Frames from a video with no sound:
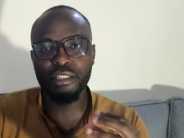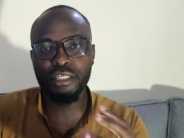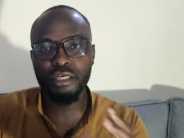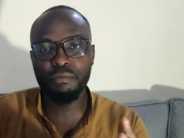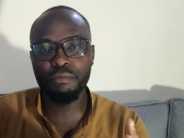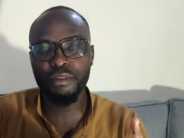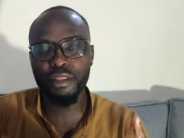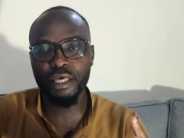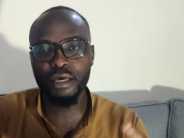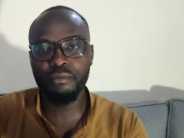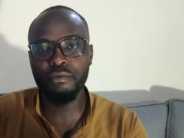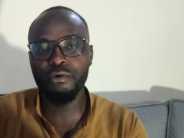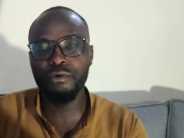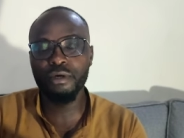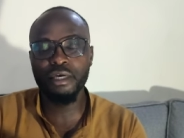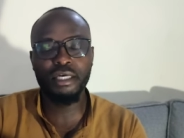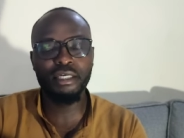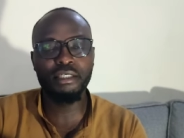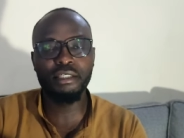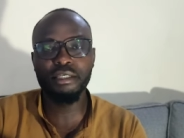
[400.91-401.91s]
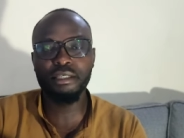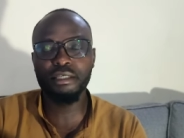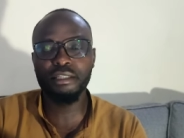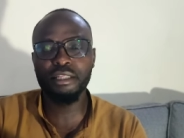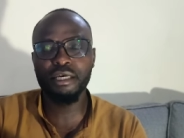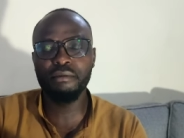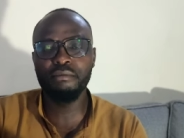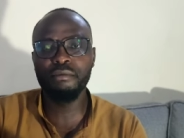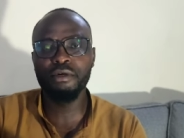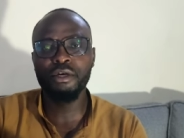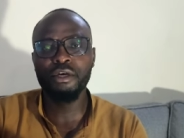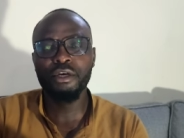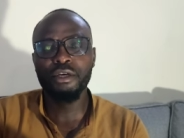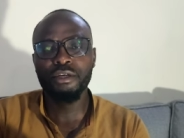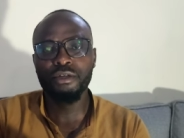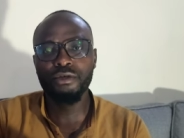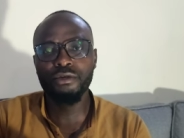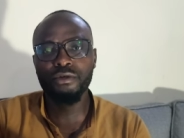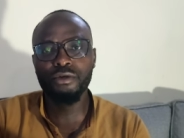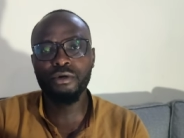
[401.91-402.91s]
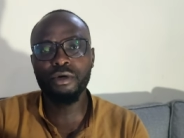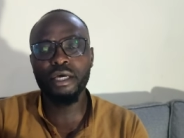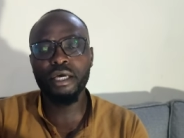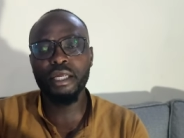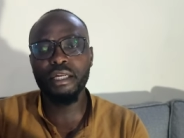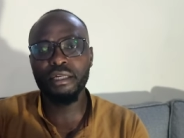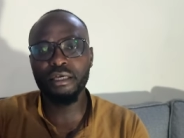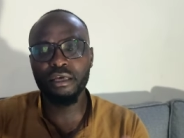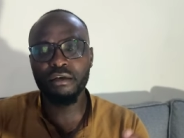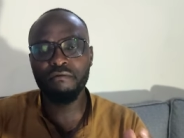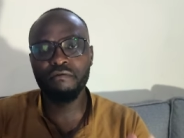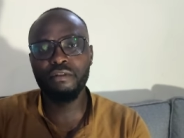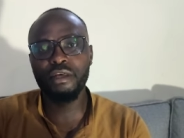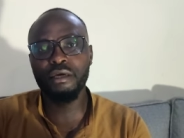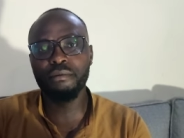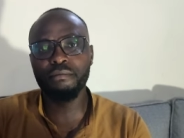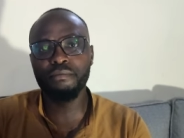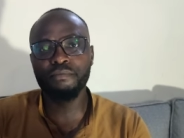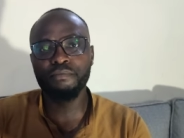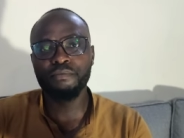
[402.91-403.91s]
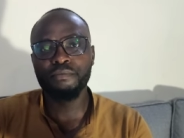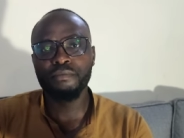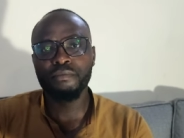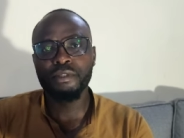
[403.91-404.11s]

tip them who can take them you know and give them